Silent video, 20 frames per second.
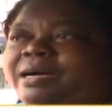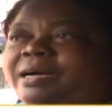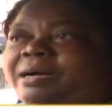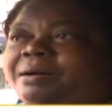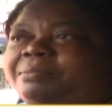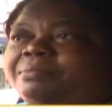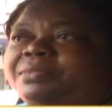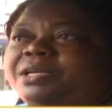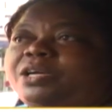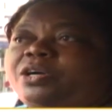
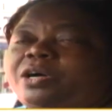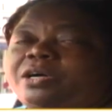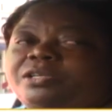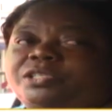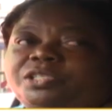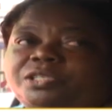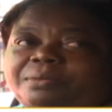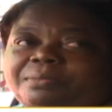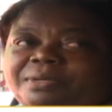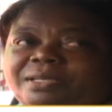um, the
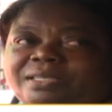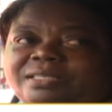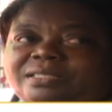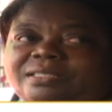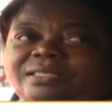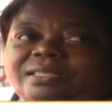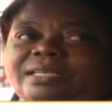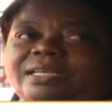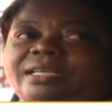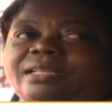
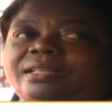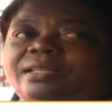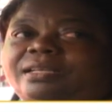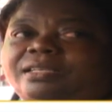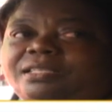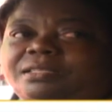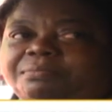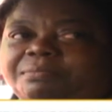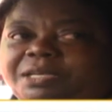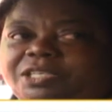customers in
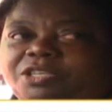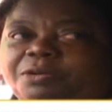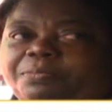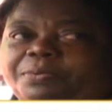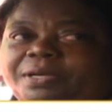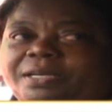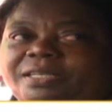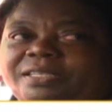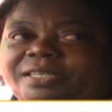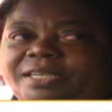this
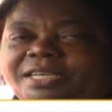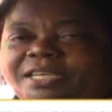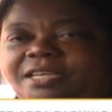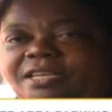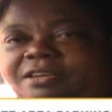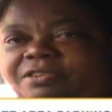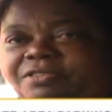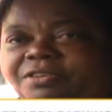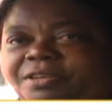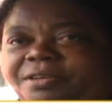metropolitan
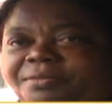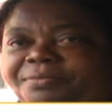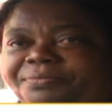area?